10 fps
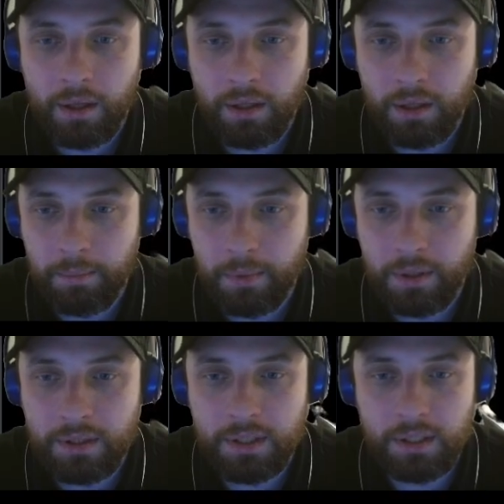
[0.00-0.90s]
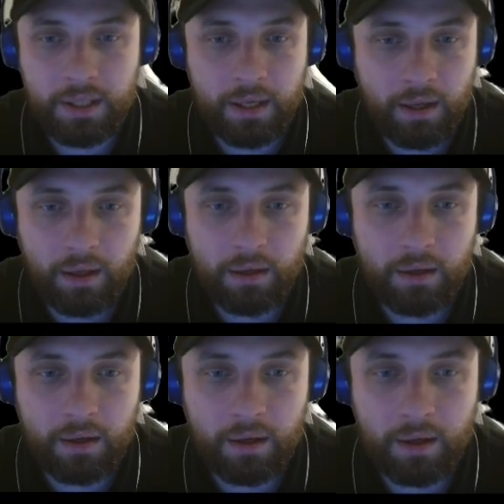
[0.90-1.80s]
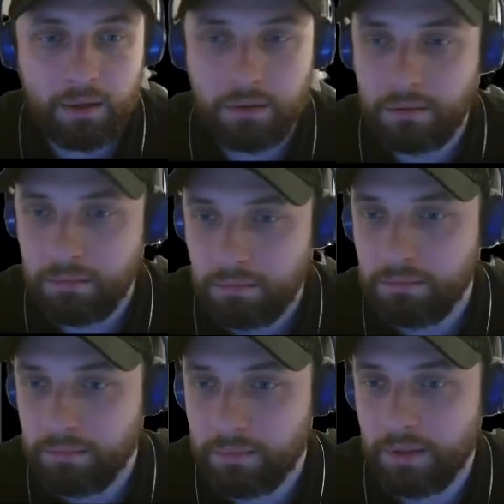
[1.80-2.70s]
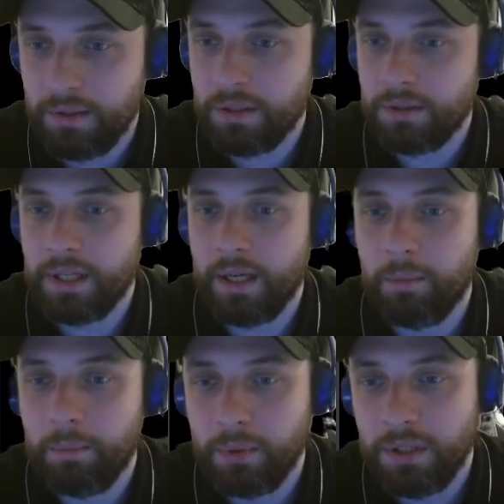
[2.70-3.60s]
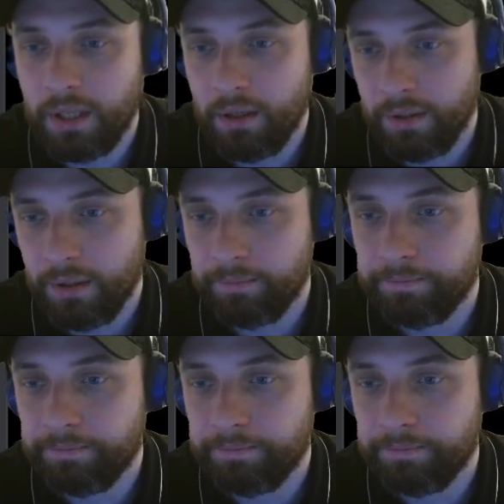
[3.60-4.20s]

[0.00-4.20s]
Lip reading: Yep, it says, hey, there is no title, put the title there.